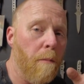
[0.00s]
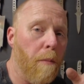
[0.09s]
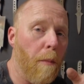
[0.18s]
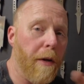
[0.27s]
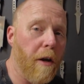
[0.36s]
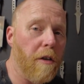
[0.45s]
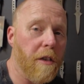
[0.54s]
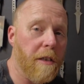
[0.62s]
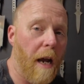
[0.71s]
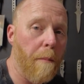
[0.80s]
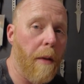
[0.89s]
But because there's
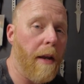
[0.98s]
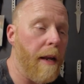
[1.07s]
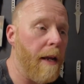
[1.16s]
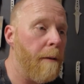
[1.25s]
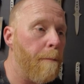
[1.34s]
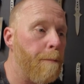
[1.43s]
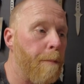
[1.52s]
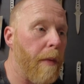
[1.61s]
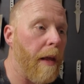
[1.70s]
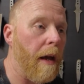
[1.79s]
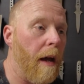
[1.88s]
that many
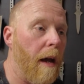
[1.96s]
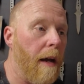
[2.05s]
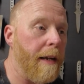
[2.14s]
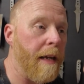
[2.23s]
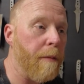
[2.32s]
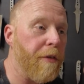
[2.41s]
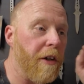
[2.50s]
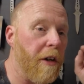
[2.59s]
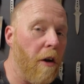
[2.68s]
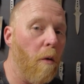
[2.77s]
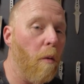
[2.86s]
and it keeps
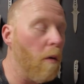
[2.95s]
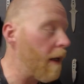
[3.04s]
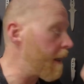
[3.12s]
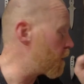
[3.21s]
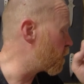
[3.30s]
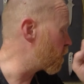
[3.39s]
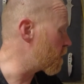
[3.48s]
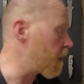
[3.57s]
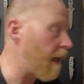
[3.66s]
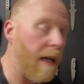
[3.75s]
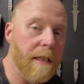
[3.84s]
it cool, it
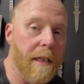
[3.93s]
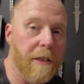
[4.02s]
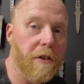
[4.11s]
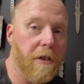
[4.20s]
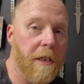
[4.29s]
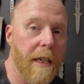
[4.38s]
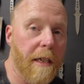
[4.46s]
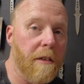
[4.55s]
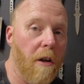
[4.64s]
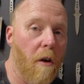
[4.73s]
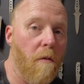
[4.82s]
just nicely just
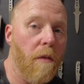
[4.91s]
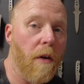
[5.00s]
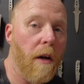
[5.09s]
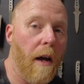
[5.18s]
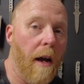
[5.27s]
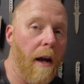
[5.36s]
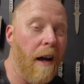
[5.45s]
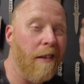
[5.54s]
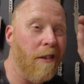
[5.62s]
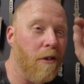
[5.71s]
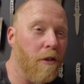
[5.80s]
ticks over
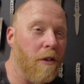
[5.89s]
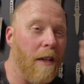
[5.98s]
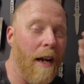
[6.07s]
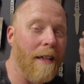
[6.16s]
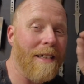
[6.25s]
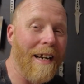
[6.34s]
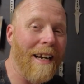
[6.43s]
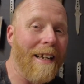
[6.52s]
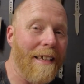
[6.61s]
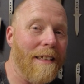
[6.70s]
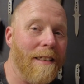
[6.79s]
and does a nice
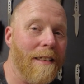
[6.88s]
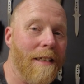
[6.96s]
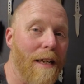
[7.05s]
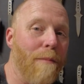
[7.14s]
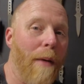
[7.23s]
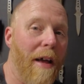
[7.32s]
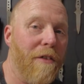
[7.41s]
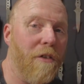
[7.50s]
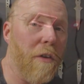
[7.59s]
clean deep etch on